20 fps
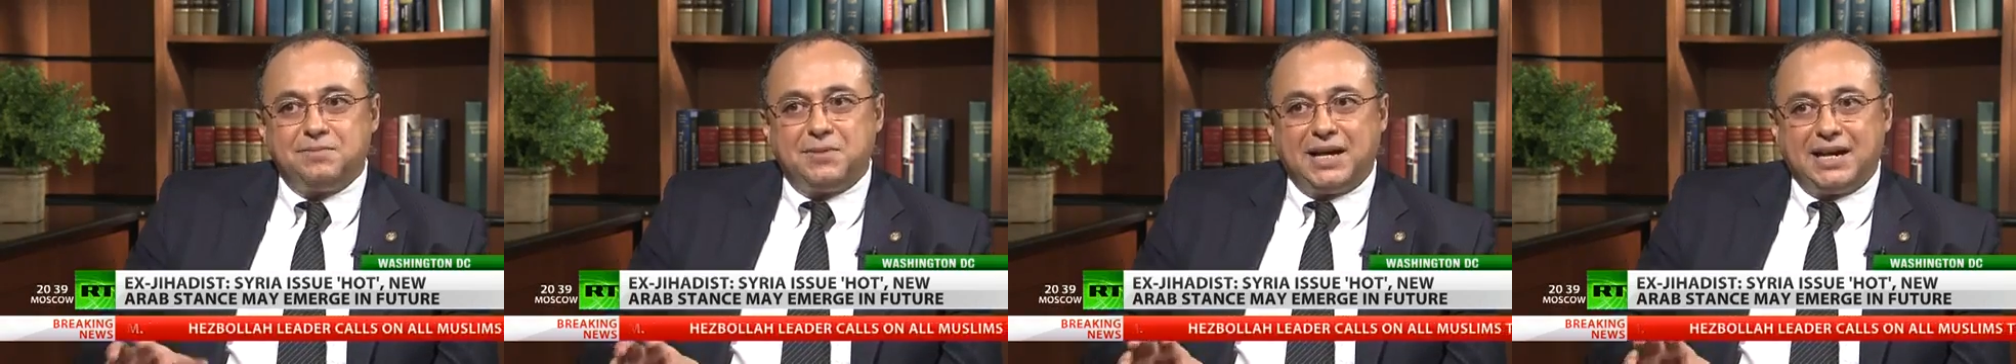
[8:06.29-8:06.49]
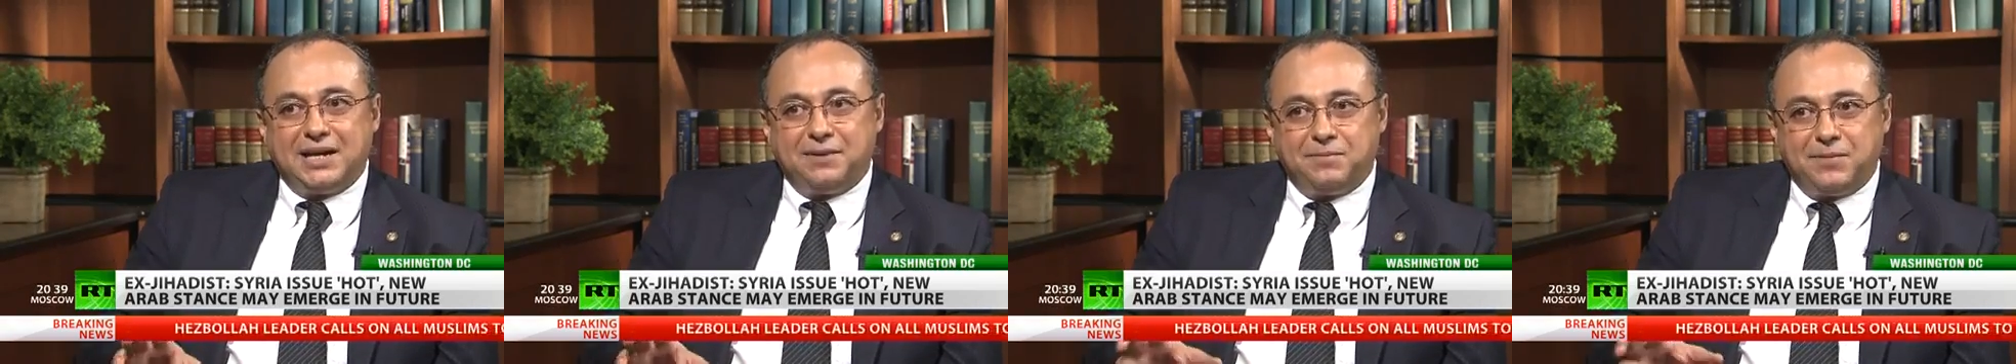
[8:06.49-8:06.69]

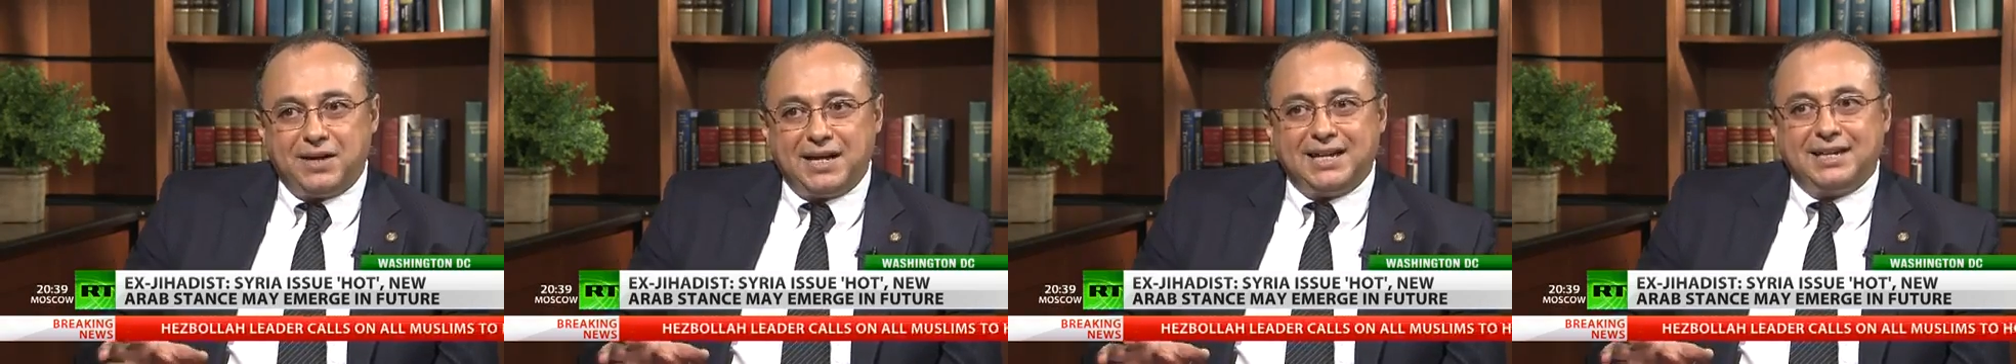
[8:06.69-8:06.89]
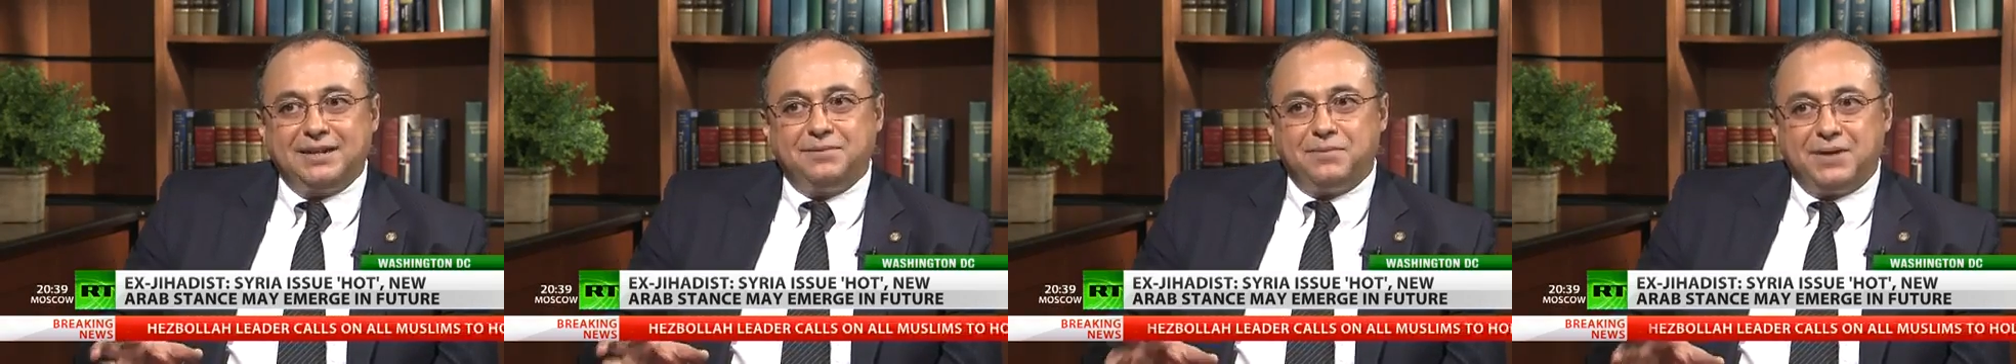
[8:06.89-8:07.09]

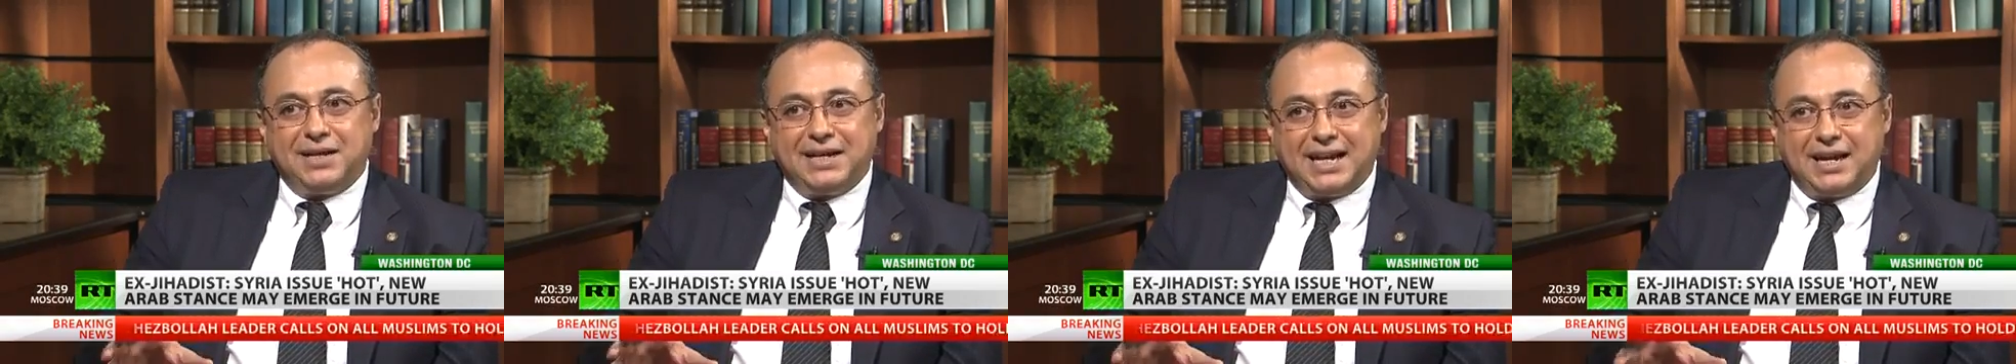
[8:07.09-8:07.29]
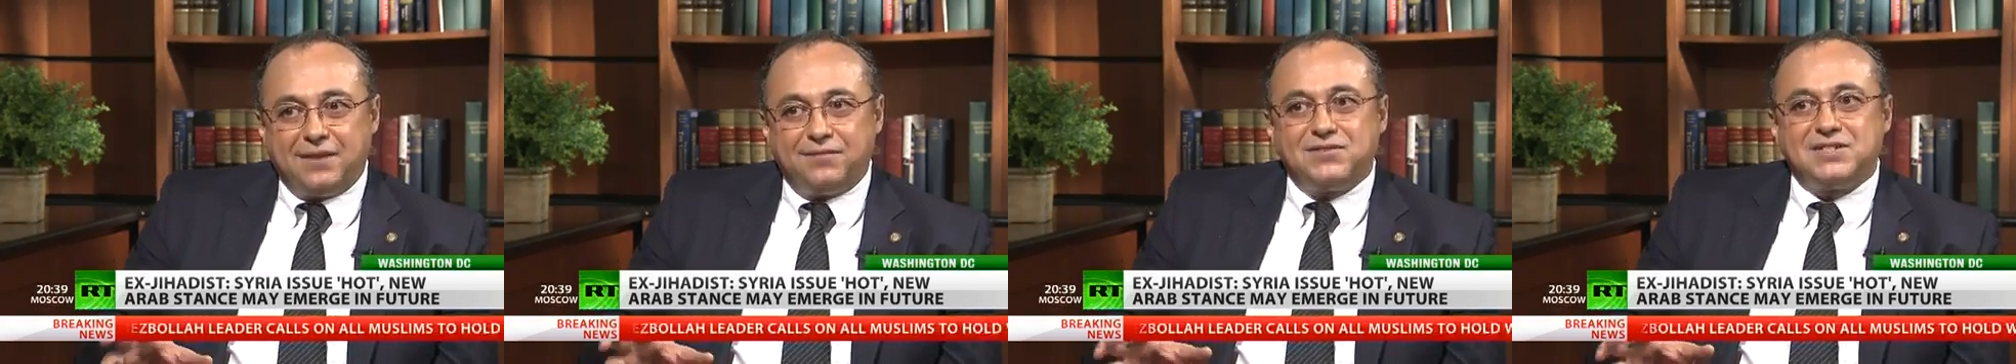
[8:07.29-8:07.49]

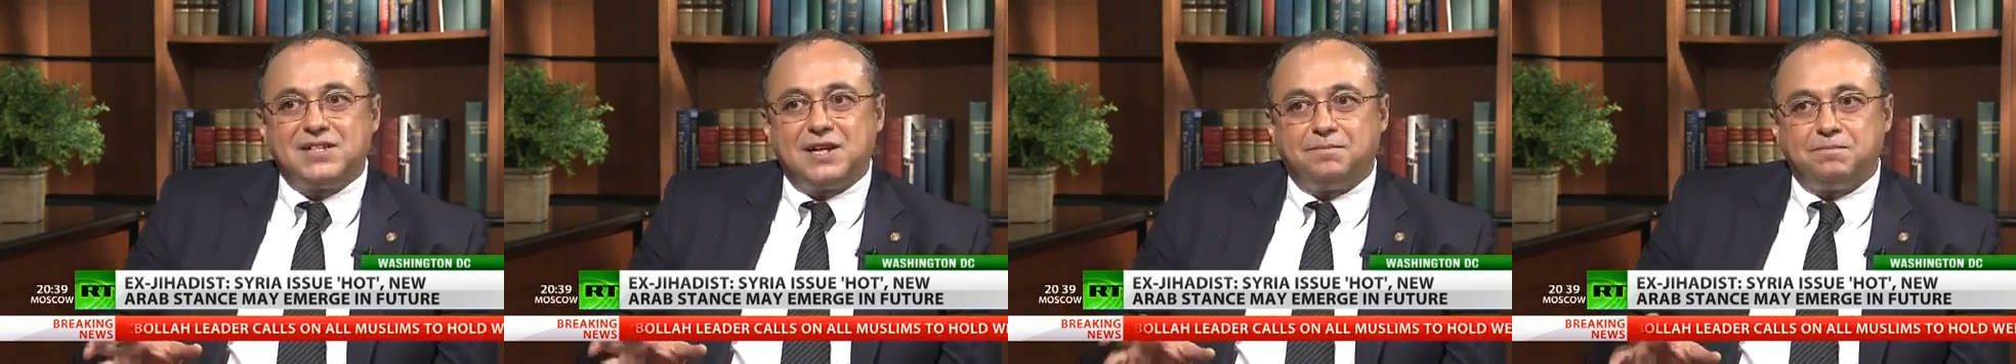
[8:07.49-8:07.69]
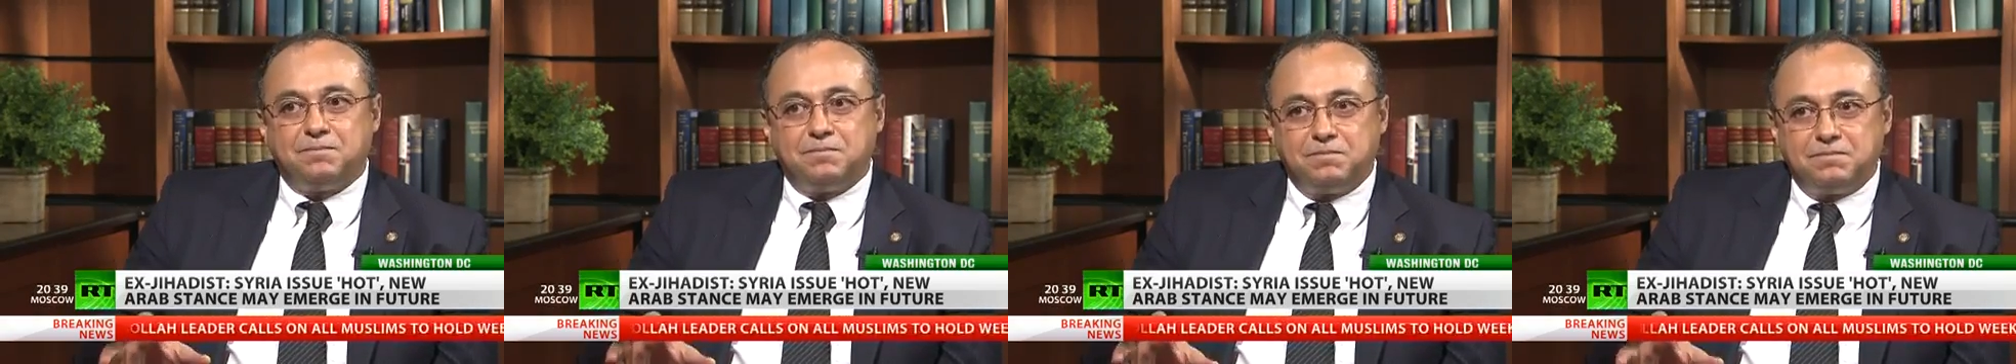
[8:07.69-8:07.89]
may have
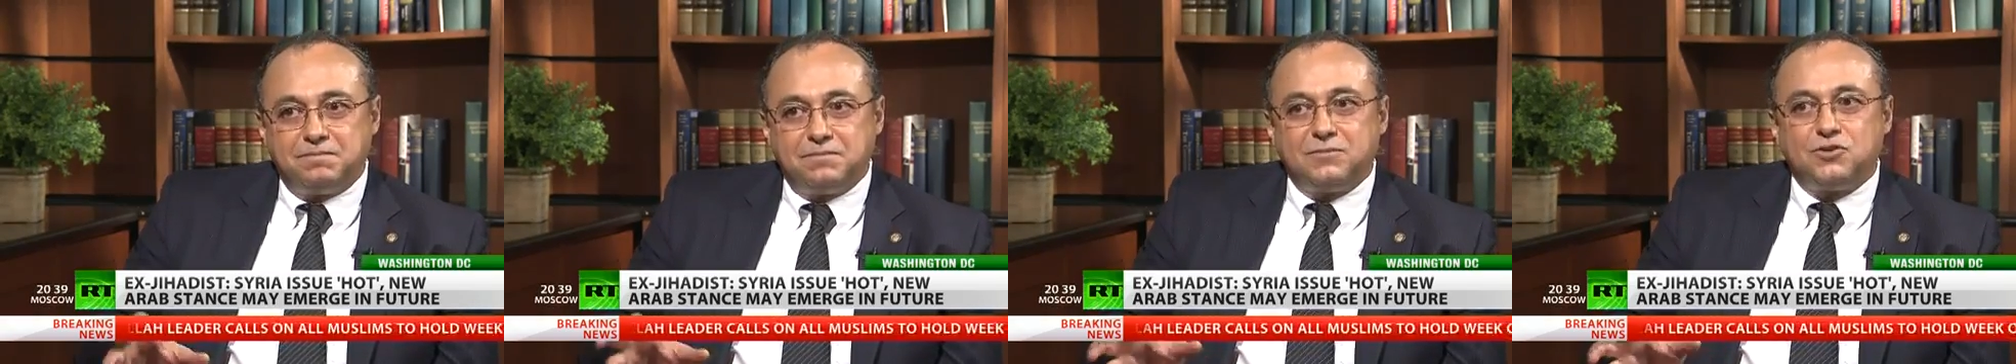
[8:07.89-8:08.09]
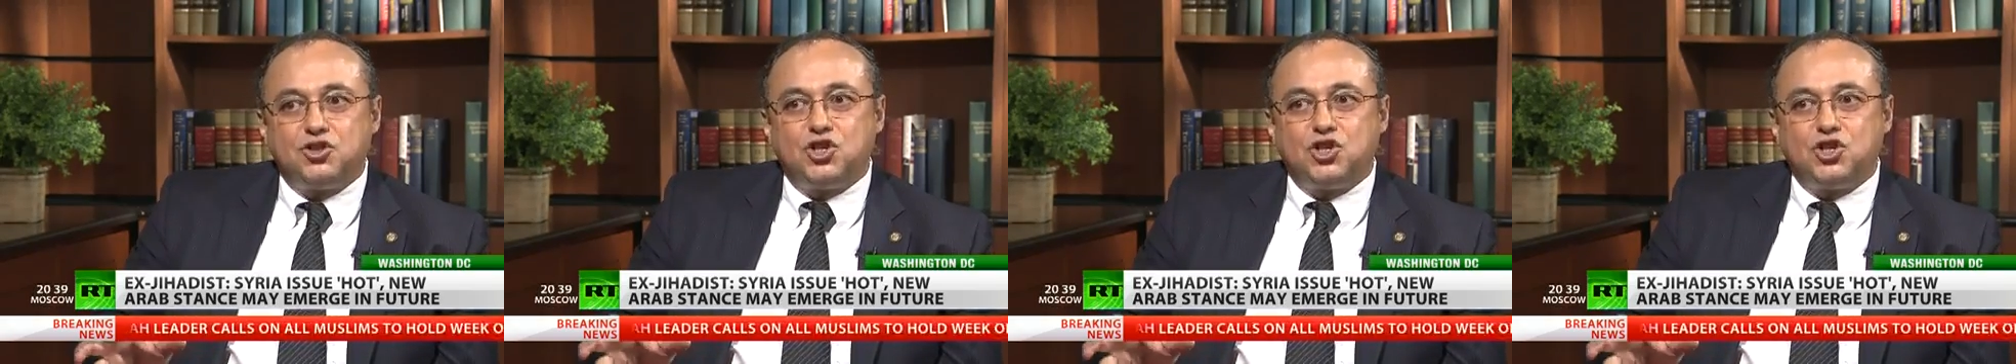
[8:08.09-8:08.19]
some